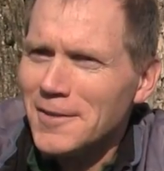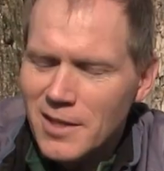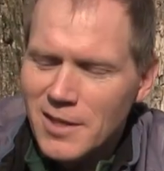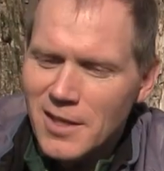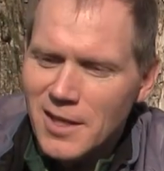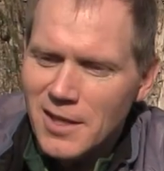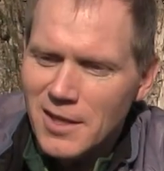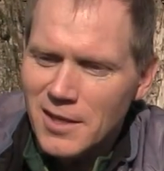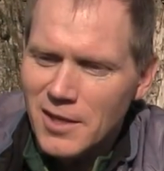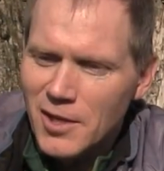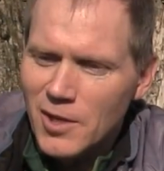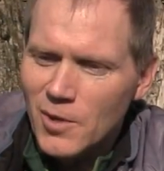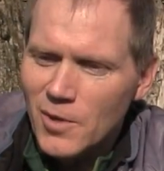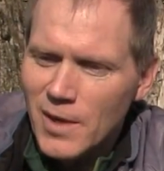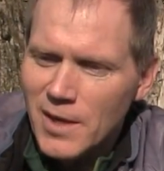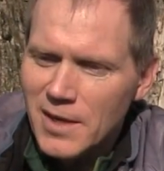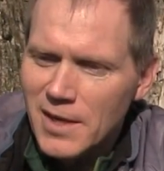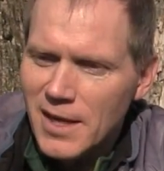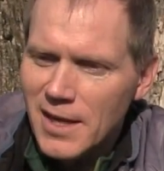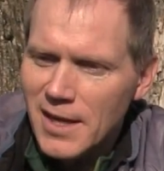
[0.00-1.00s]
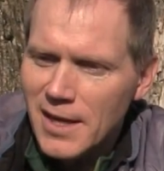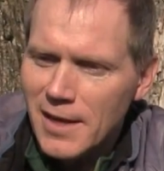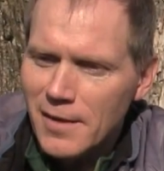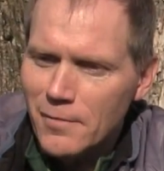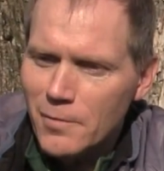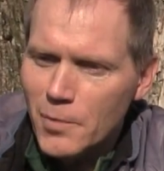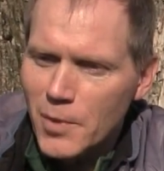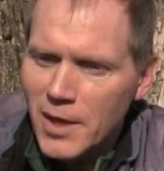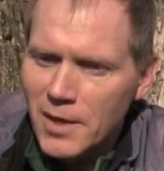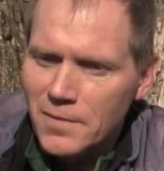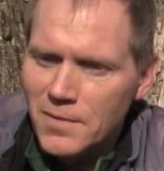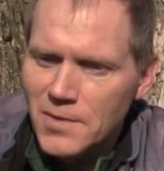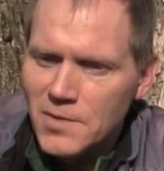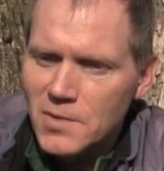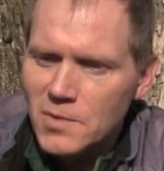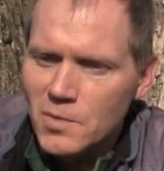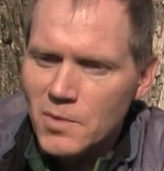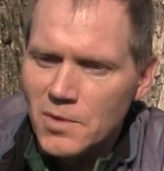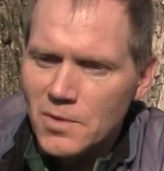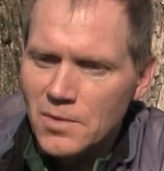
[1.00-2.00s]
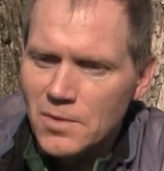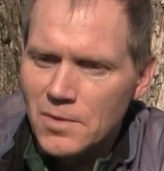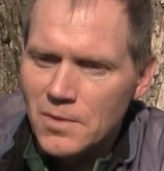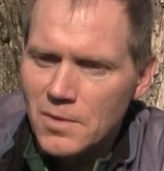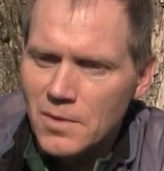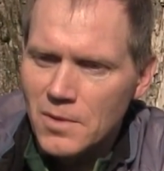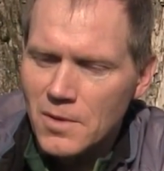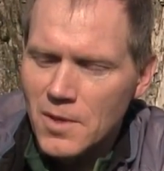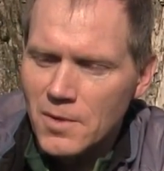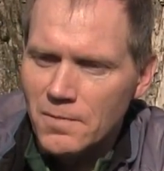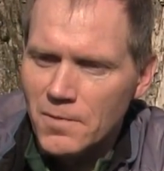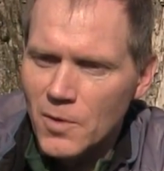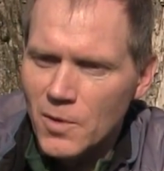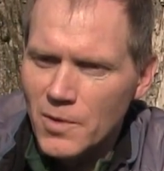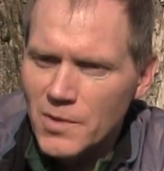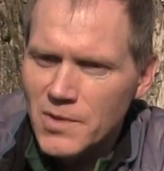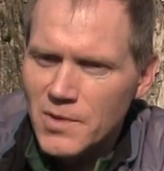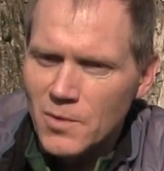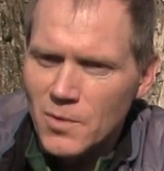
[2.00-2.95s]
and then go and I'd have breakfast with the folks.